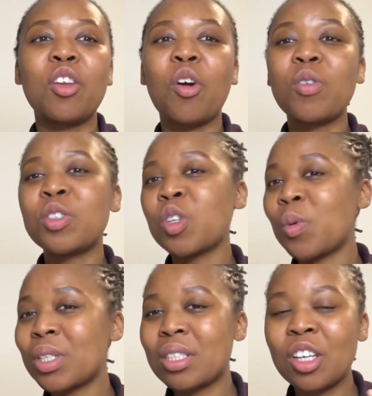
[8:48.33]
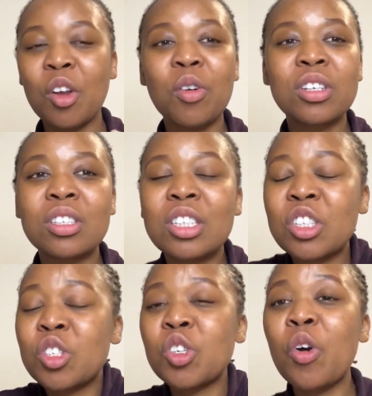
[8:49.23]
Show us,
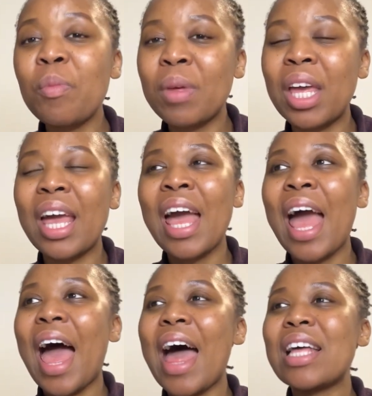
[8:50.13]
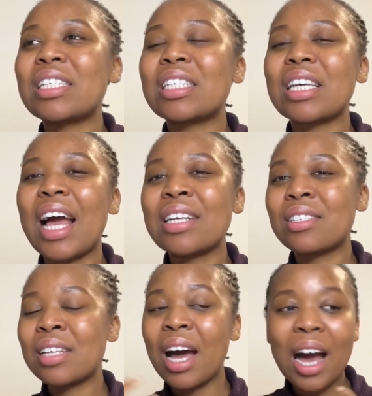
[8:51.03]
just show me. And as
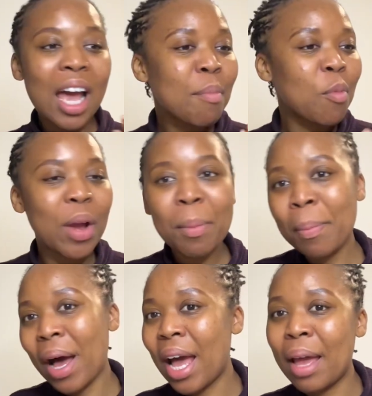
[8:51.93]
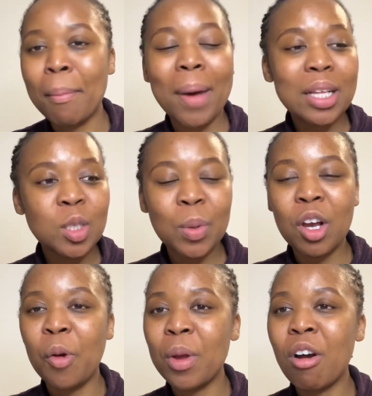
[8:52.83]
time went by, months were
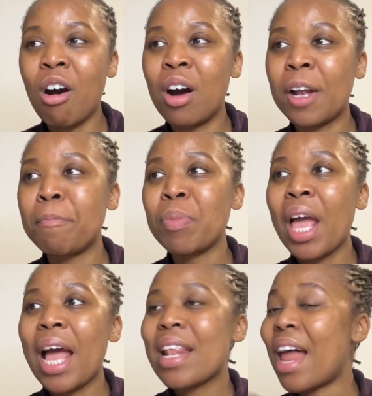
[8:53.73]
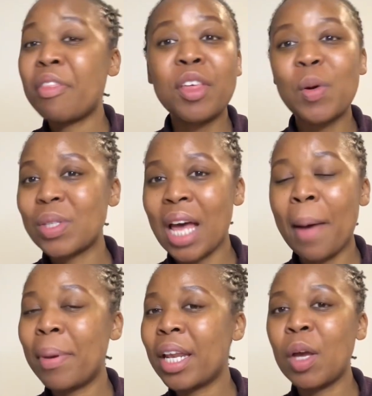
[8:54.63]
going on, nothing was
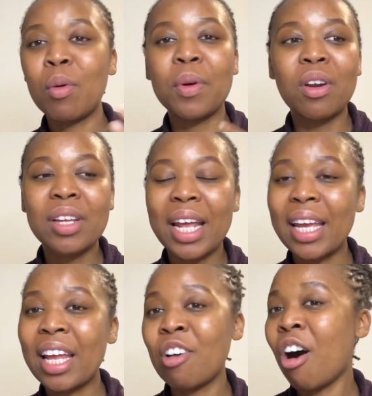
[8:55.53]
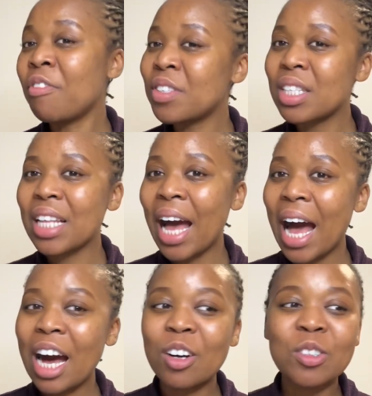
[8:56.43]
happening. We were not getting any offers in the
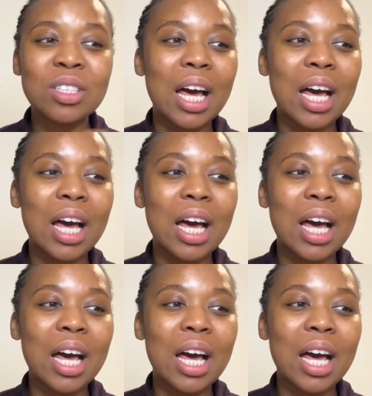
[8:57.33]
house.